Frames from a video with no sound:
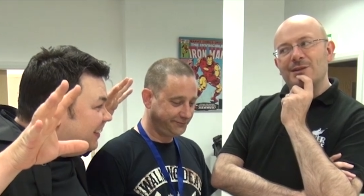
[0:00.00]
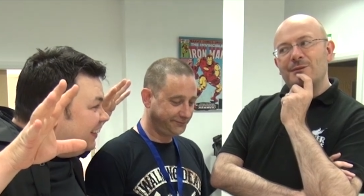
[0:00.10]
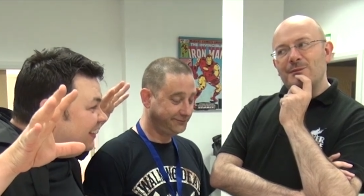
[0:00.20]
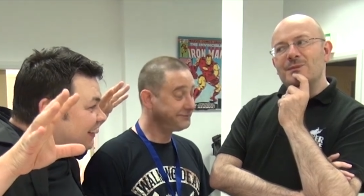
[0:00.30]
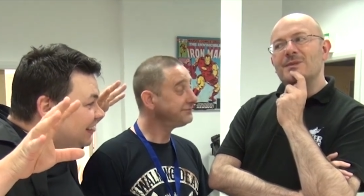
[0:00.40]

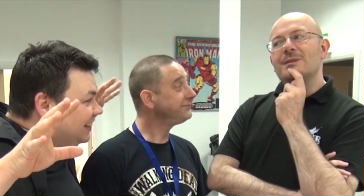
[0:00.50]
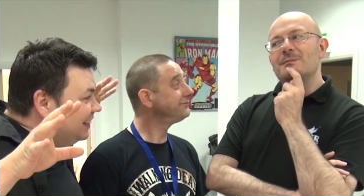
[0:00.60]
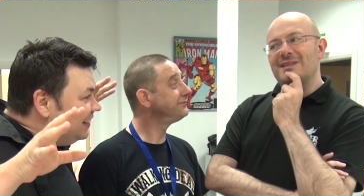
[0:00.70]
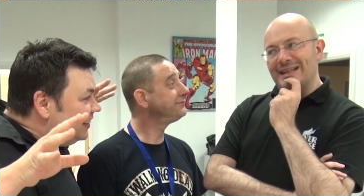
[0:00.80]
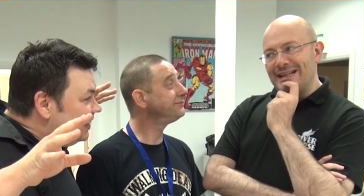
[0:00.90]
Speaker 1: of
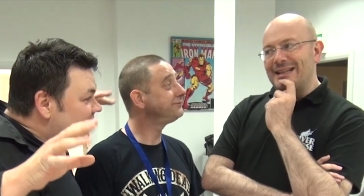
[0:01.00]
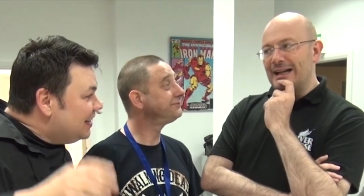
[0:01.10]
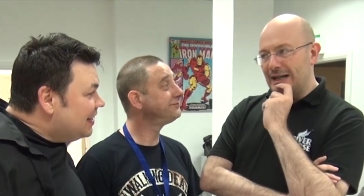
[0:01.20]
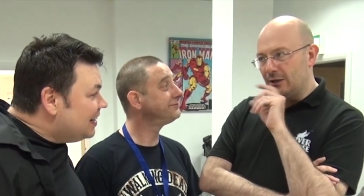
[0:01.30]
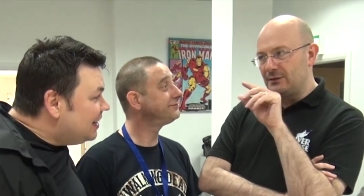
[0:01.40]

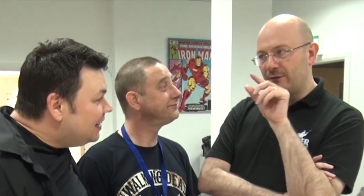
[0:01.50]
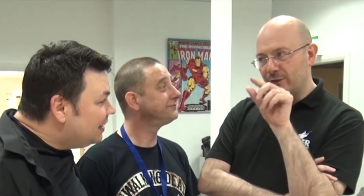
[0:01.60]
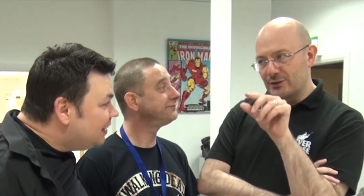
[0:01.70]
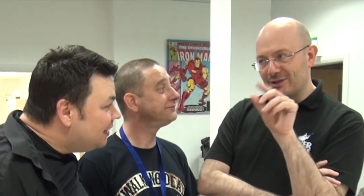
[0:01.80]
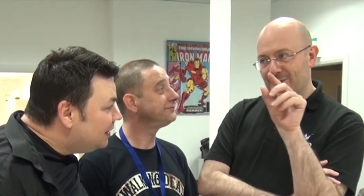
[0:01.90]
take out
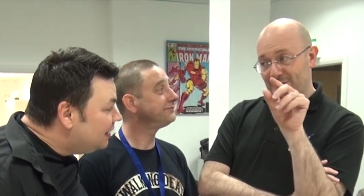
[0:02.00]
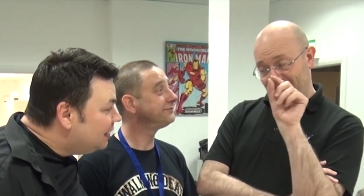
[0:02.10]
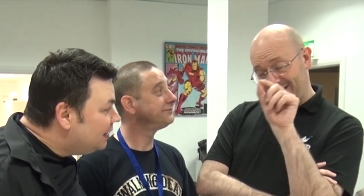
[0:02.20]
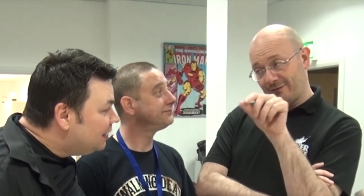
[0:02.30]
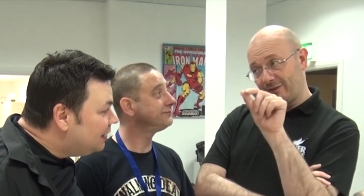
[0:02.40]
first the
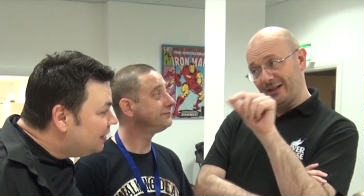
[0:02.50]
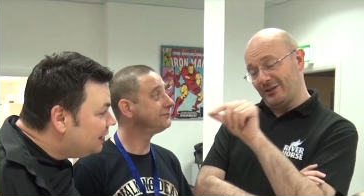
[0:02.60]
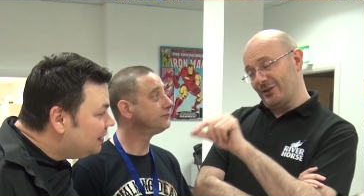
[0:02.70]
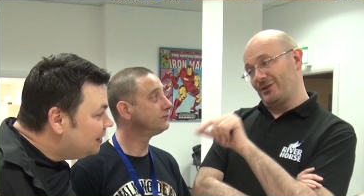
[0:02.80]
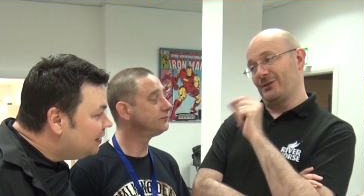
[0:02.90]
things that can
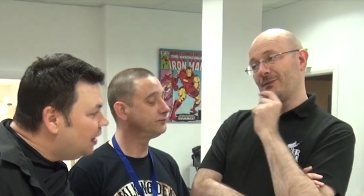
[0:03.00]
really hurt you.